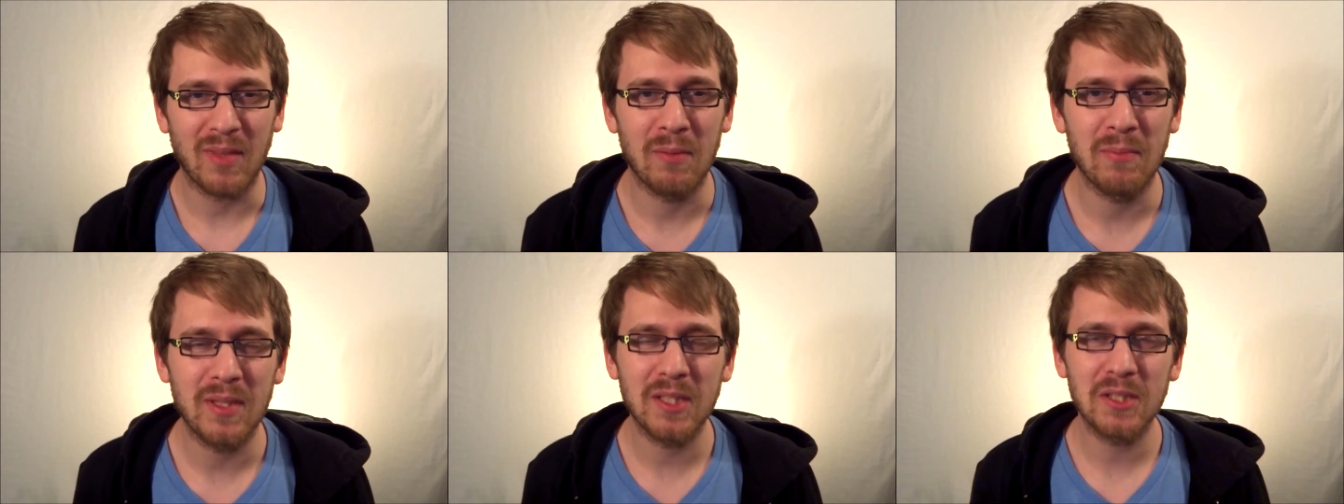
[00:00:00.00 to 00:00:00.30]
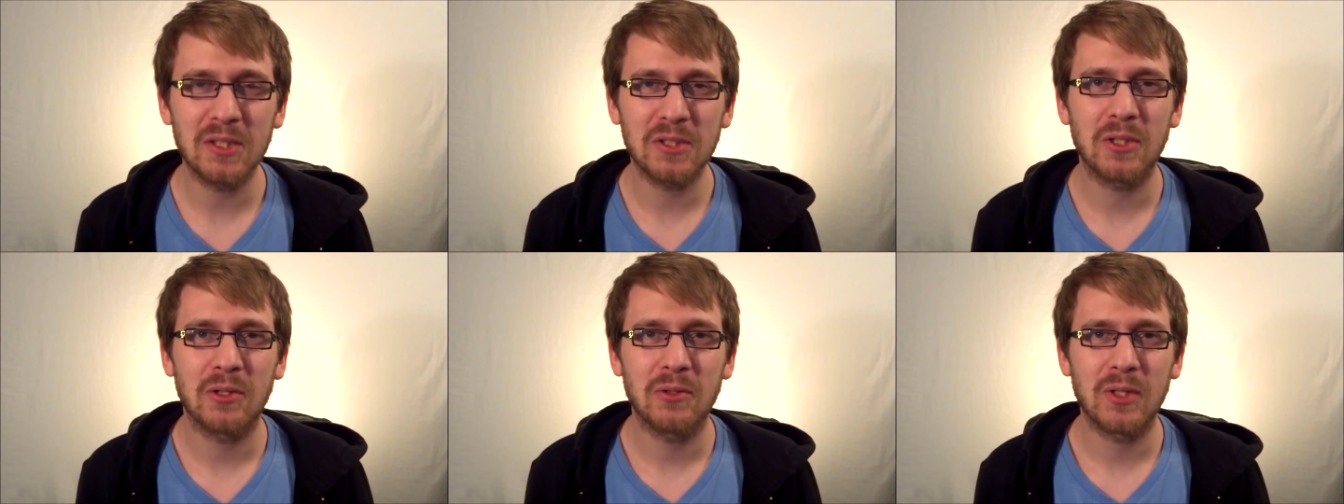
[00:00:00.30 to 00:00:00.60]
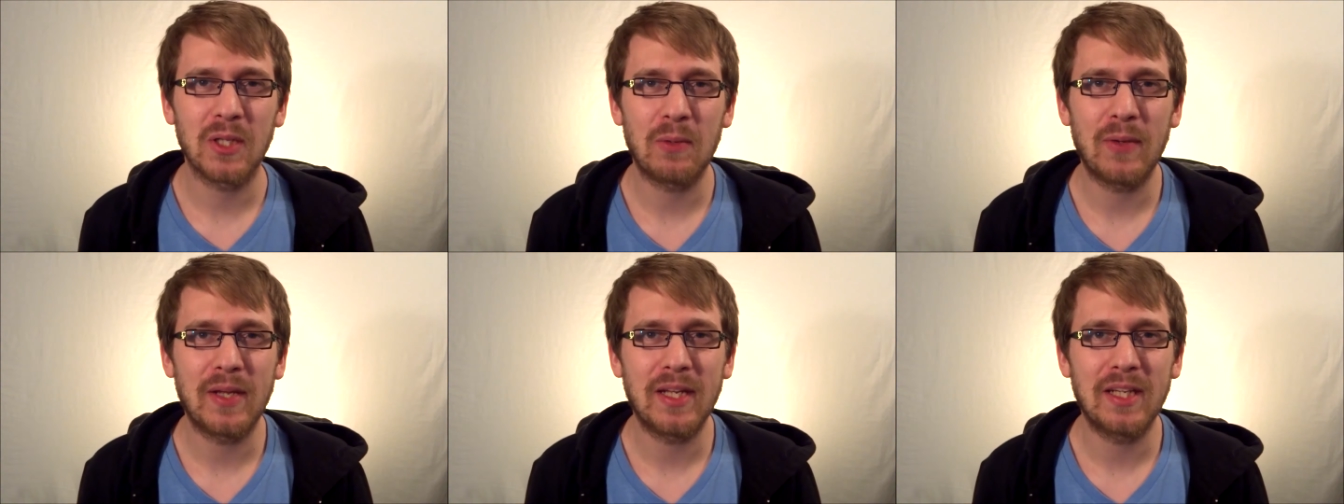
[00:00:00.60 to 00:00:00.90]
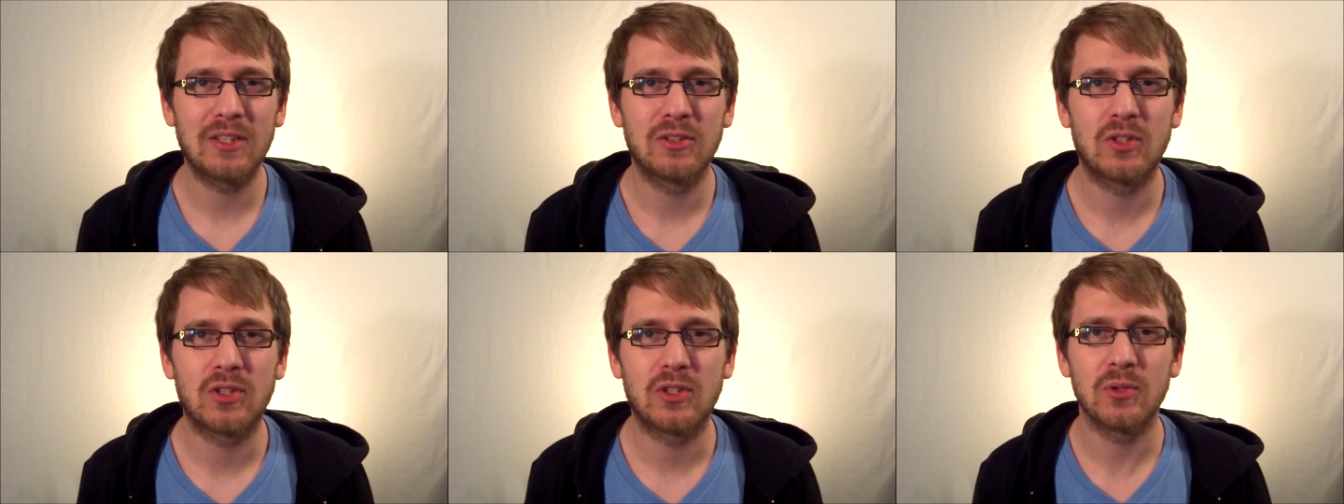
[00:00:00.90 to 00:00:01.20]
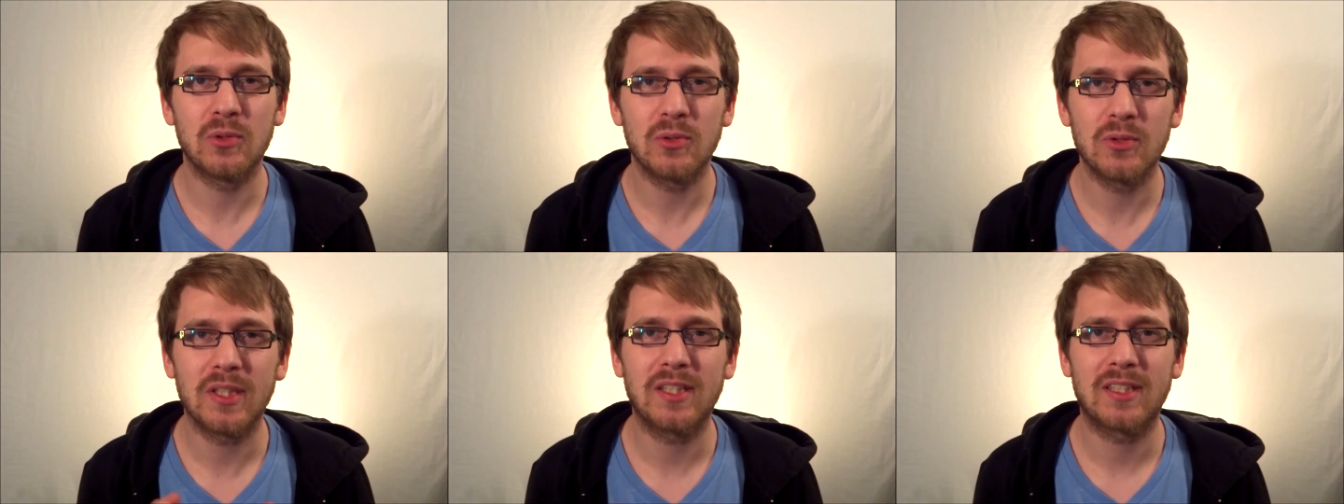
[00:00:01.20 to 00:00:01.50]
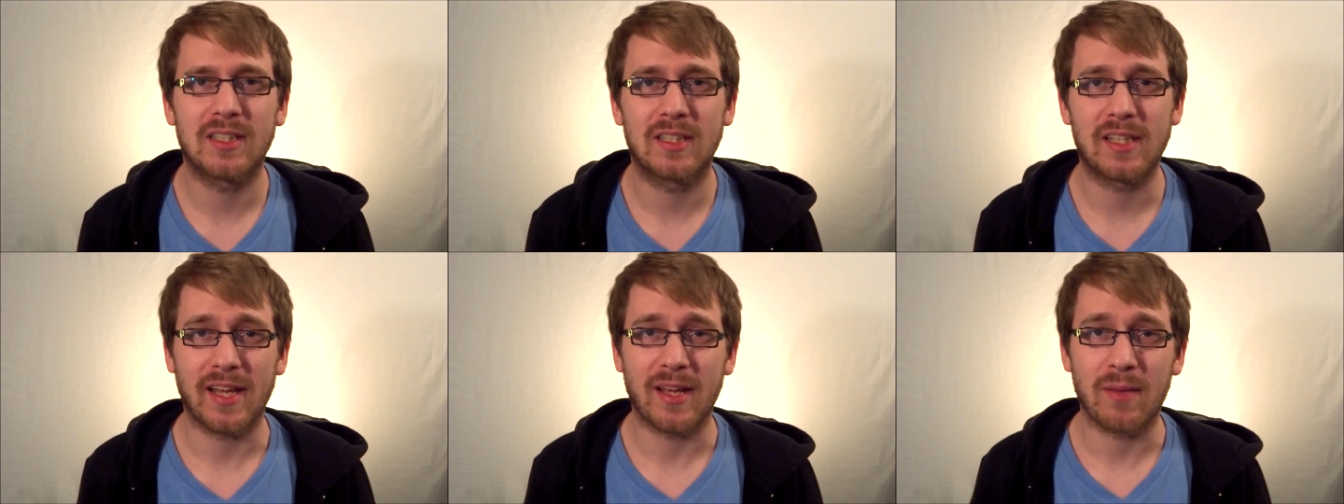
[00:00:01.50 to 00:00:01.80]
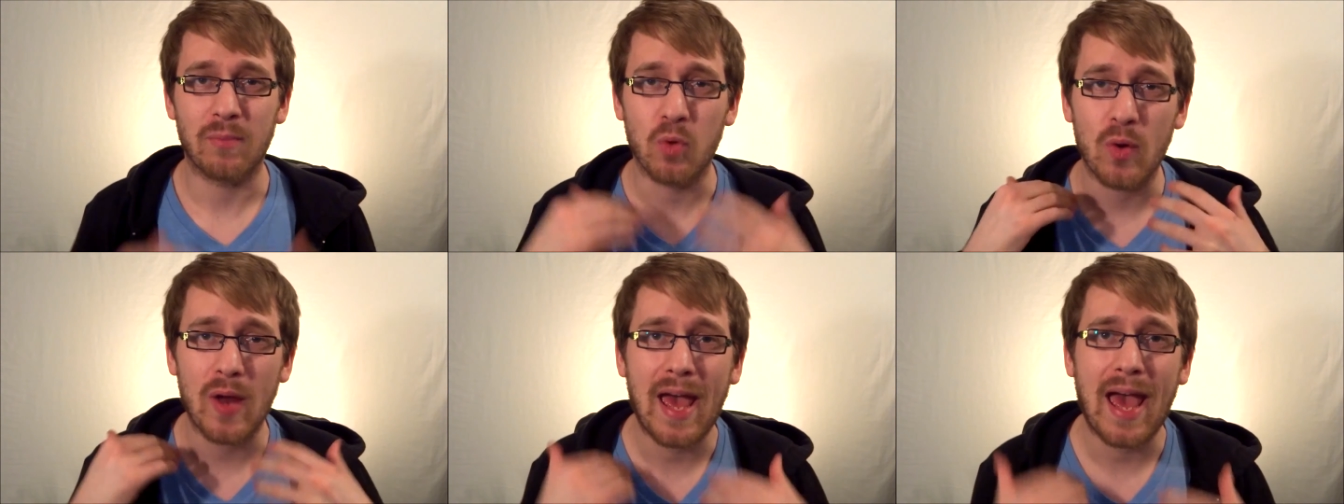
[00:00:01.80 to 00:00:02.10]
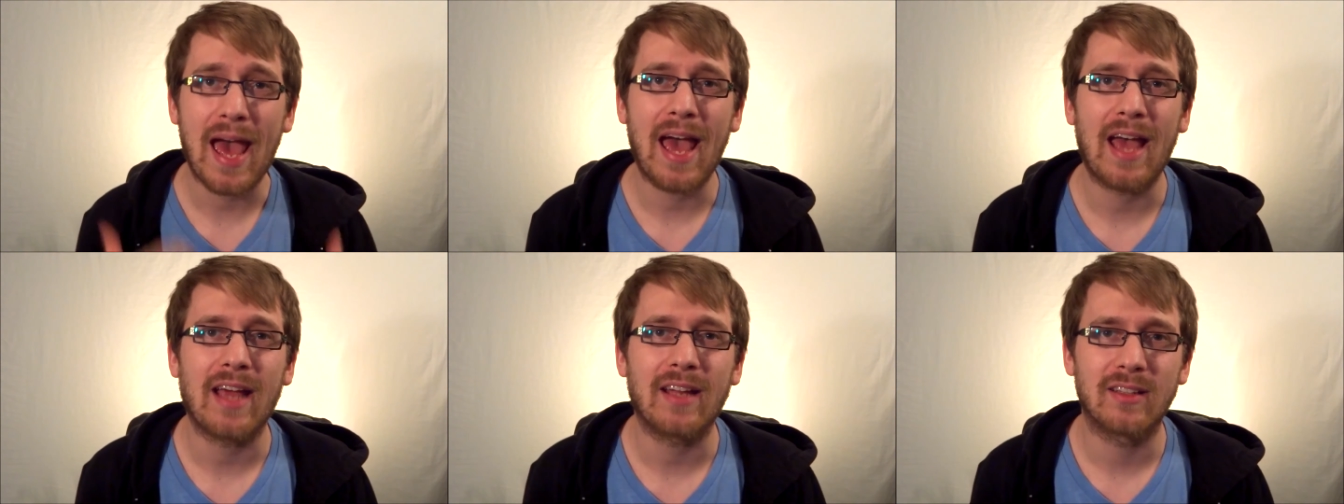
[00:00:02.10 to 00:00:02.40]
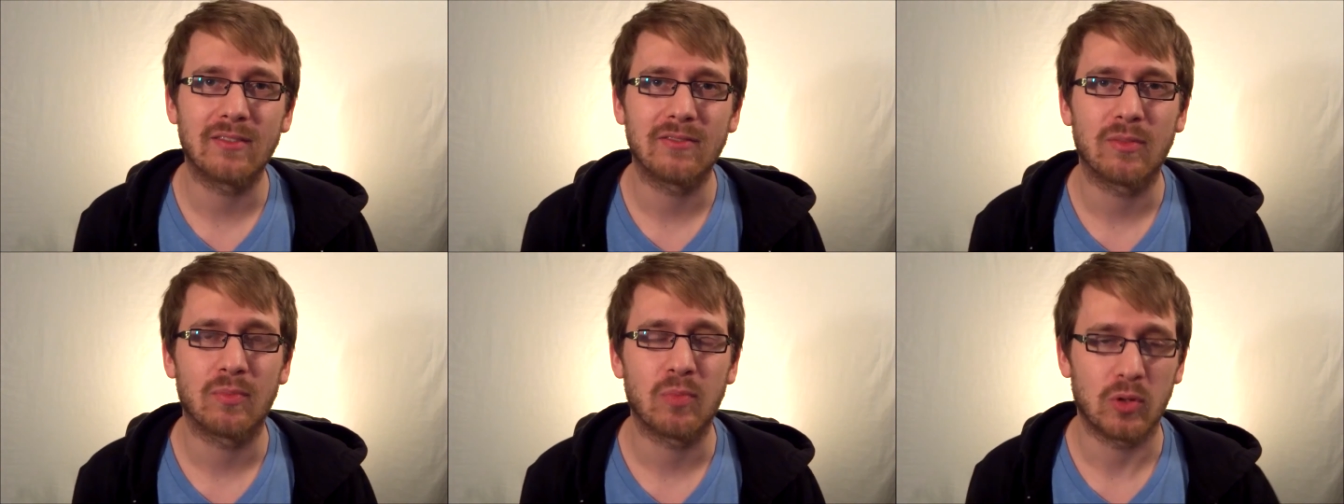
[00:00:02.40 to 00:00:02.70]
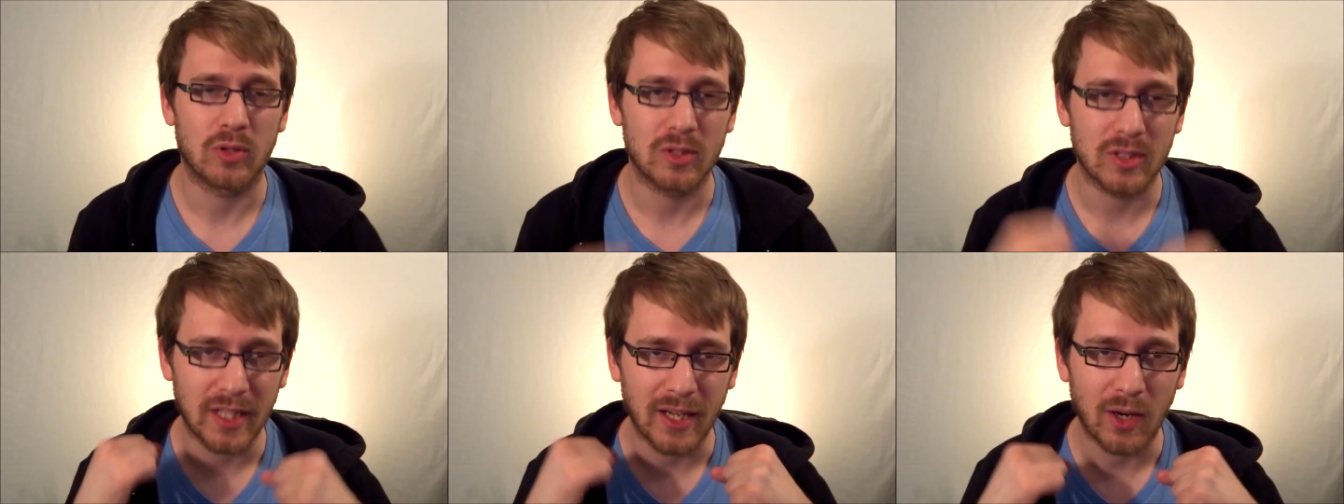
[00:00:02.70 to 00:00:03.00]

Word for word: But this show that we do need to take a more active approach,